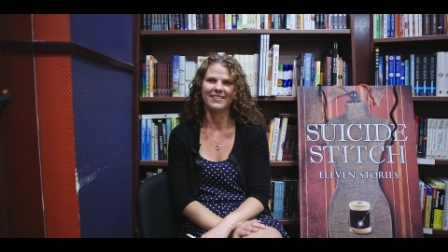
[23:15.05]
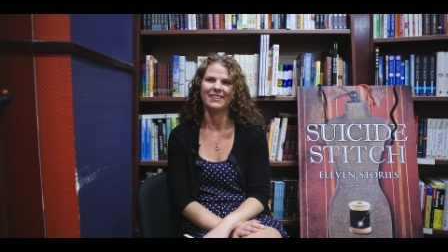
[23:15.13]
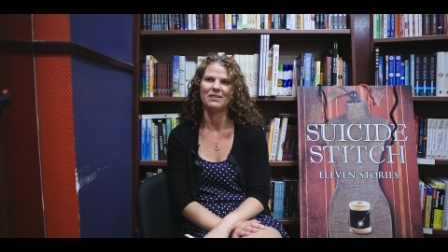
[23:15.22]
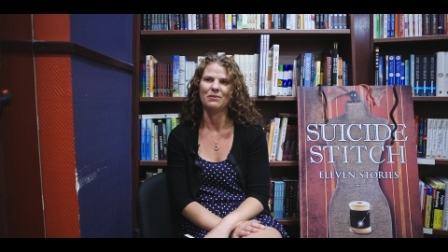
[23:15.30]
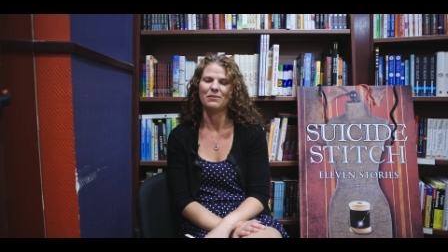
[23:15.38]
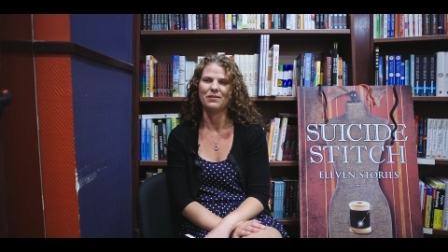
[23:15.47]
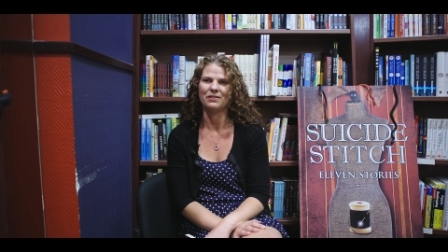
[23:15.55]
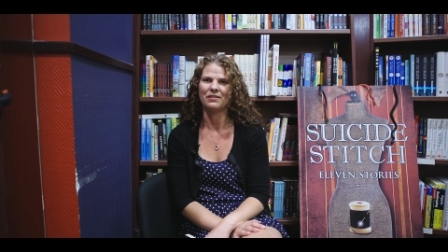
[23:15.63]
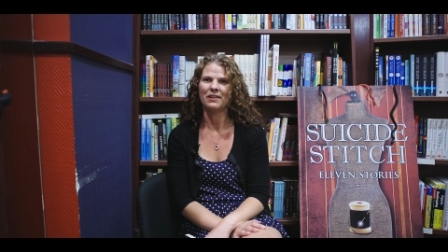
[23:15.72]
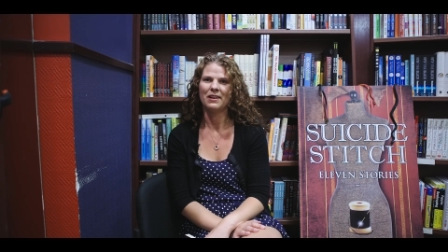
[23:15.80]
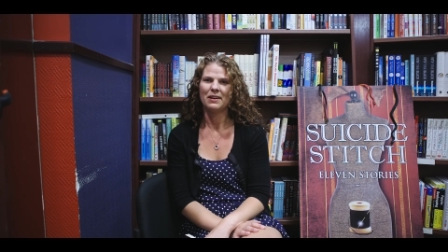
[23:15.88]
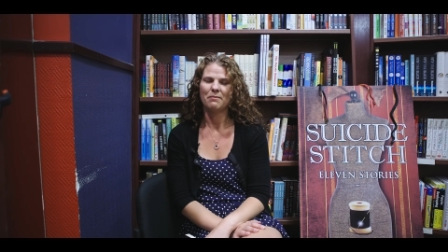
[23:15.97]
Your
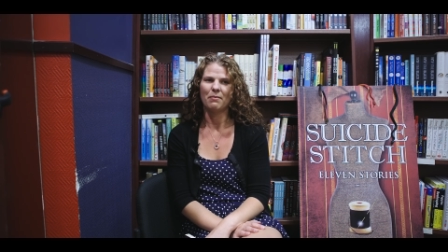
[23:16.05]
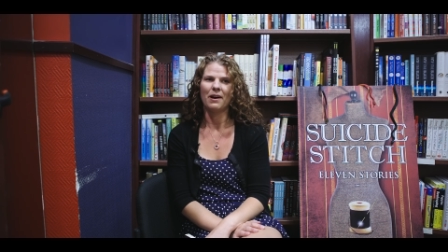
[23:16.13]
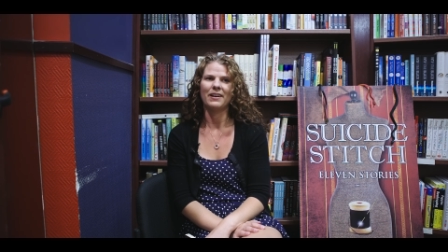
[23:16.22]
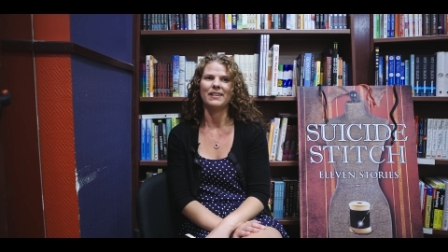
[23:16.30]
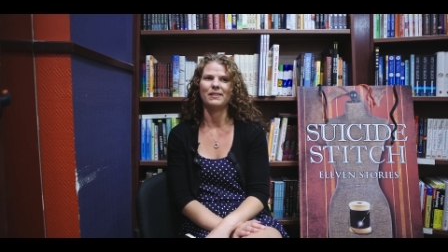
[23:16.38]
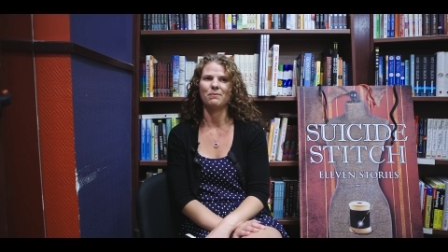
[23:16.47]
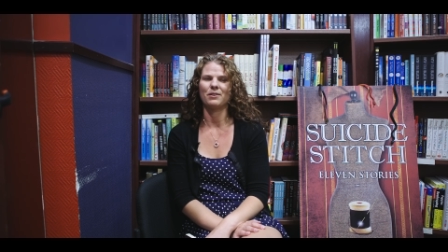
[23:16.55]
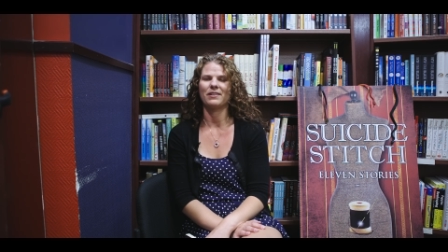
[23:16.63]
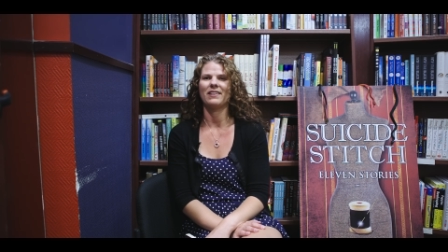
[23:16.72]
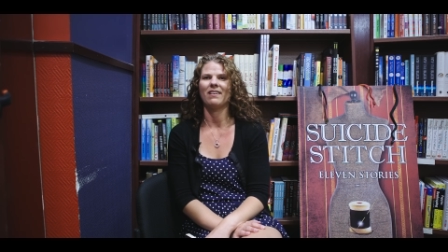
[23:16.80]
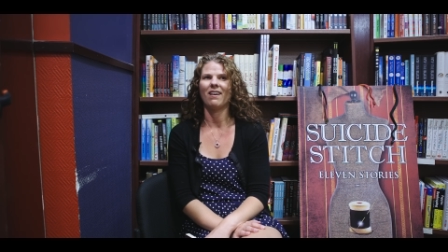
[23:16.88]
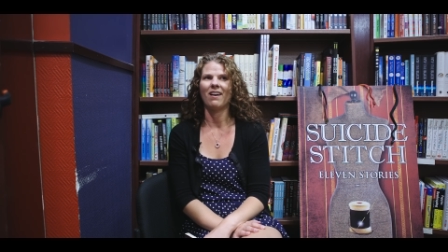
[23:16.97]
body is
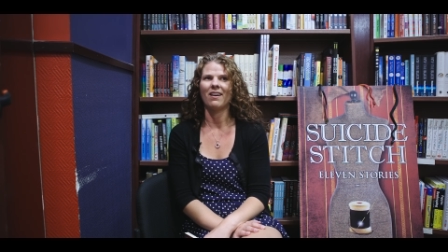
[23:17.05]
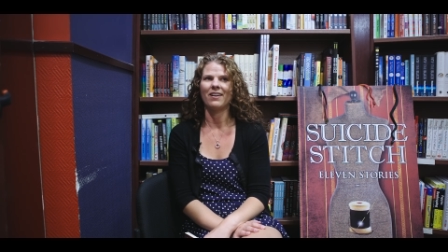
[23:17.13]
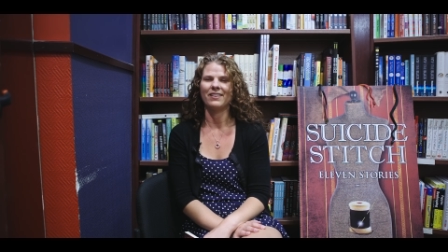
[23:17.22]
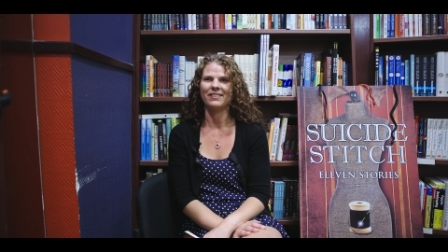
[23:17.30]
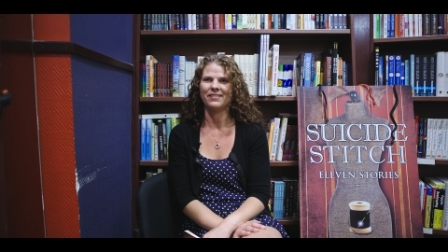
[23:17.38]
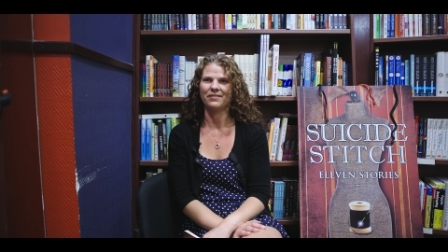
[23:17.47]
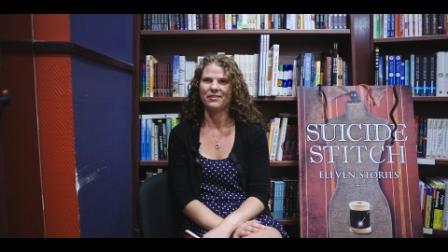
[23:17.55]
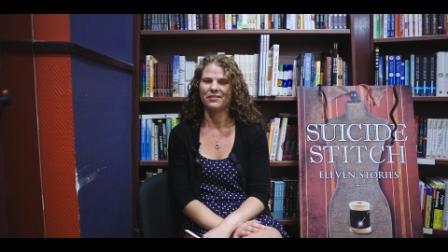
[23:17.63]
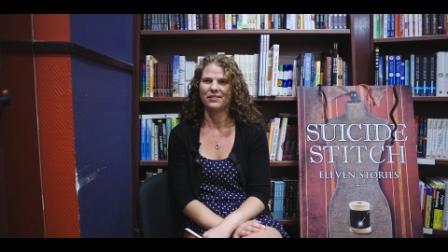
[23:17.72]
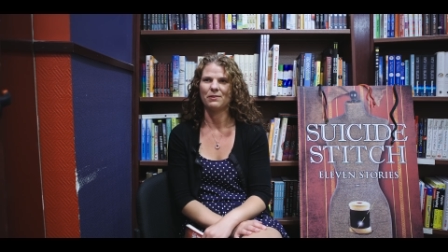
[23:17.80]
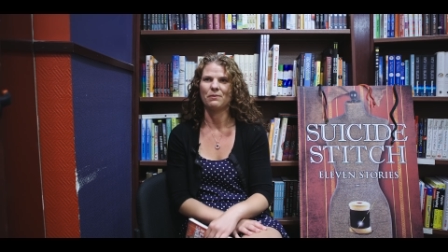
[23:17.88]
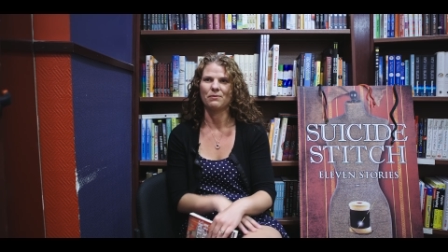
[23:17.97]
working hard, and so there's
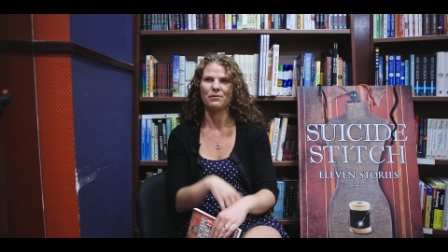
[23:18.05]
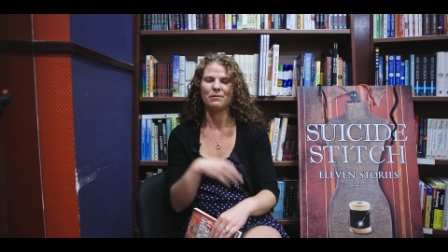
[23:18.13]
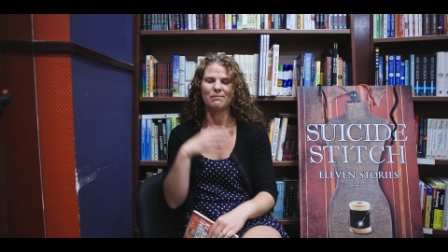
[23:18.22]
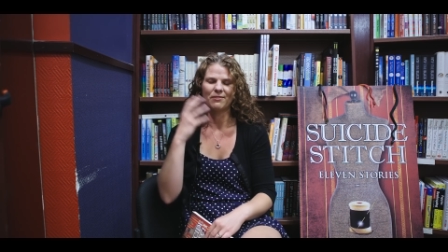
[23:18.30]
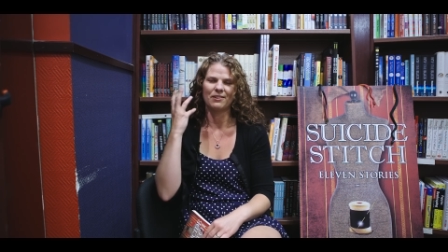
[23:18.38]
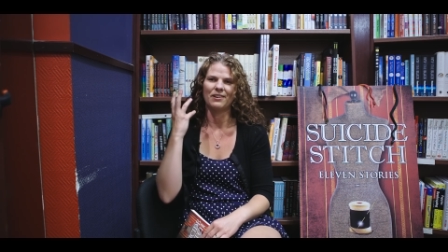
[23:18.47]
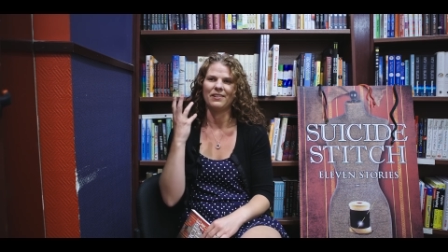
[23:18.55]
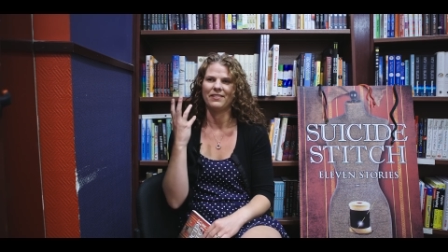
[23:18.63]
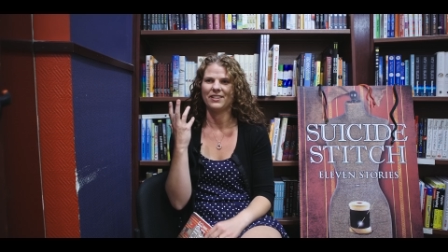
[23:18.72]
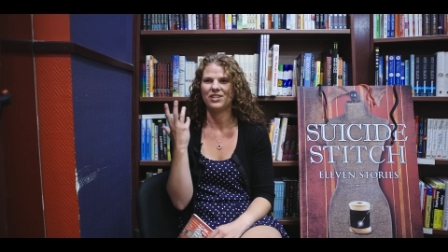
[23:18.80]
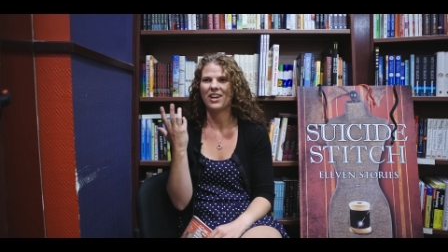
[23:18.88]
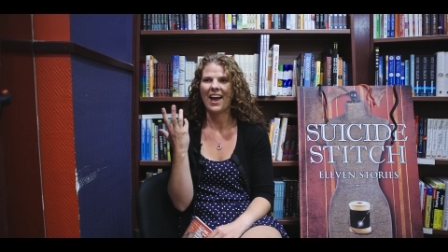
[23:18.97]
no room for all the
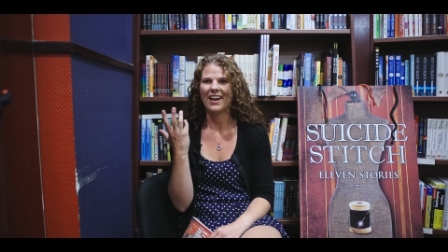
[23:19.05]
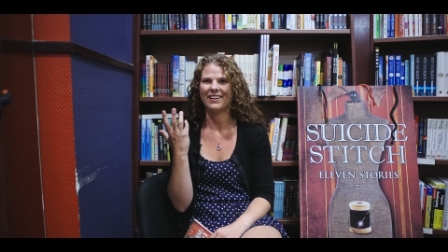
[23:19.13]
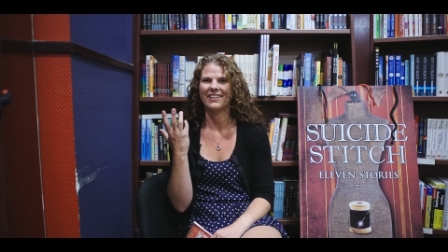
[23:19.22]
chatter.